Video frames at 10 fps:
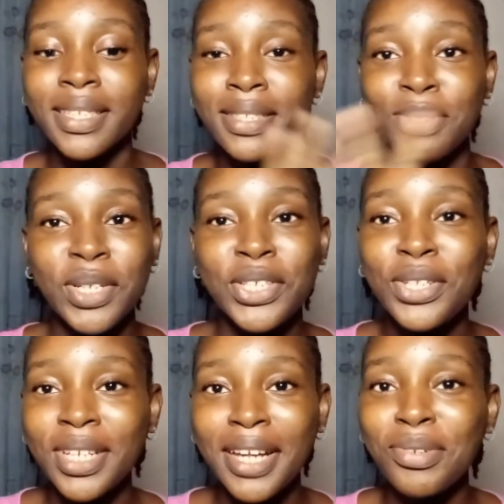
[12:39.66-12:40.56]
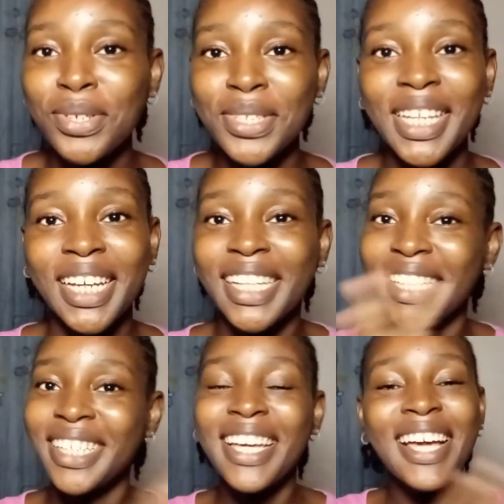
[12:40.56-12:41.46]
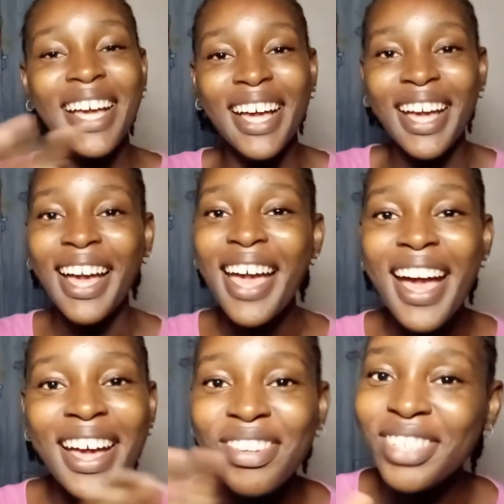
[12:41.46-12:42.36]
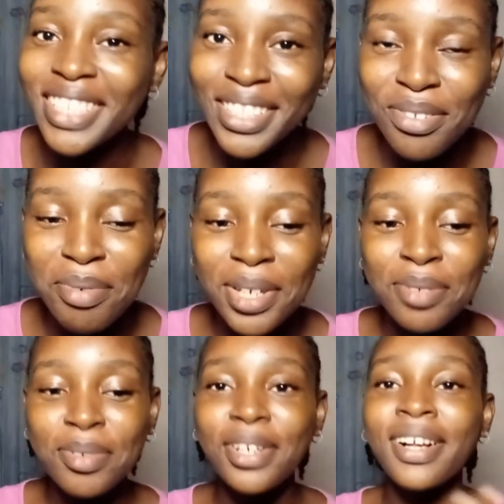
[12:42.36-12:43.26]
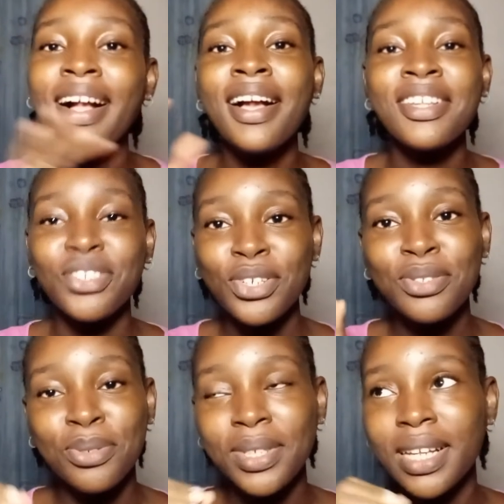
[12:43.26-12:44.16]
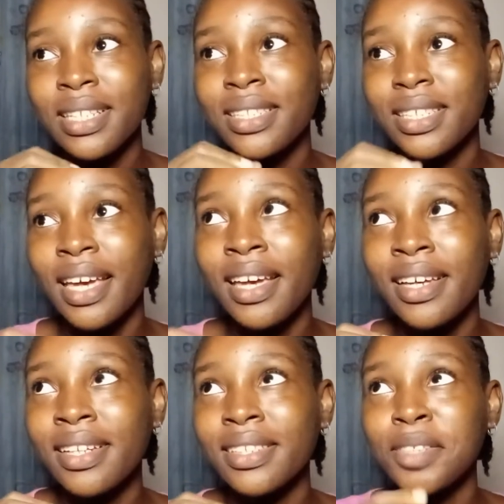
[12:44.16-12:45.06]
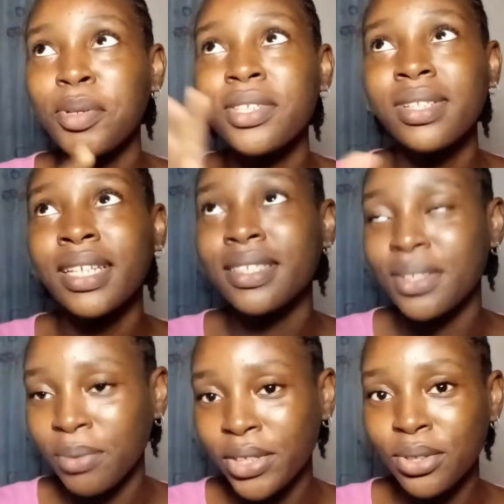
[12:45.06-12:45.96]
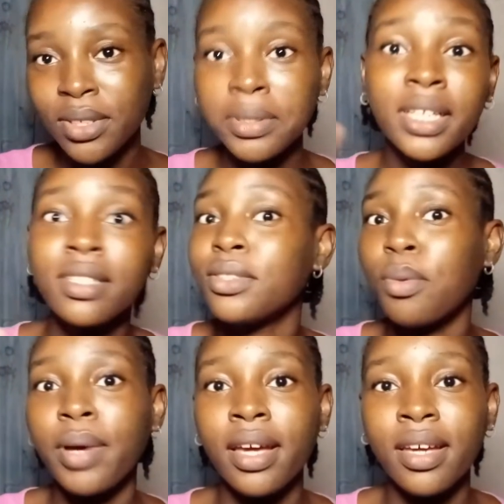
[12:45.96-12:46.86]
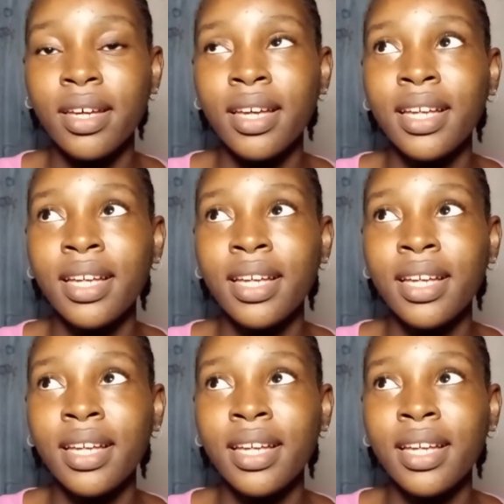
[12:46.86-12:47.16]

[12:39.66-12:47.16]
situation. I don't want to like. I don't say too much. Well, just know that yeah, this particular situation. The thing is on my.